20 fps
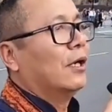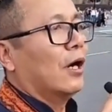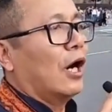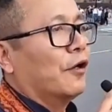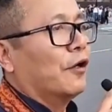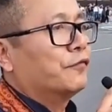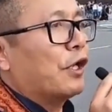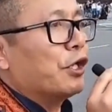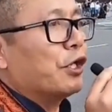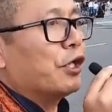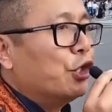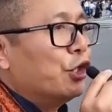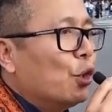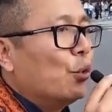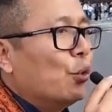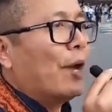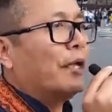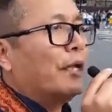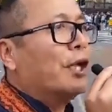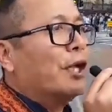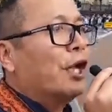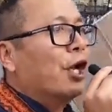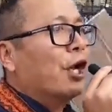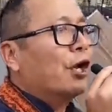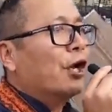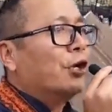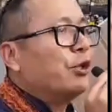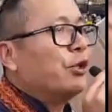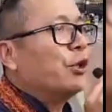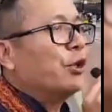of the UN
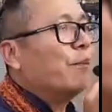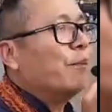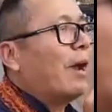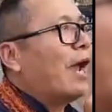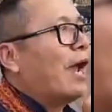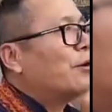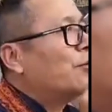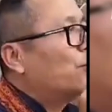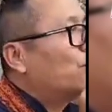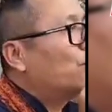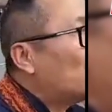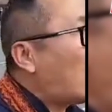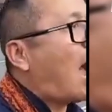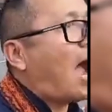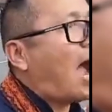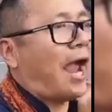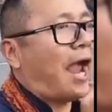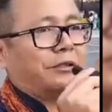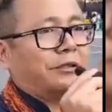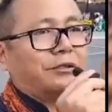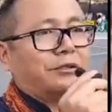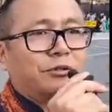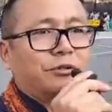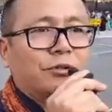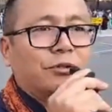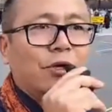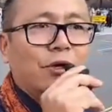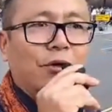human rights.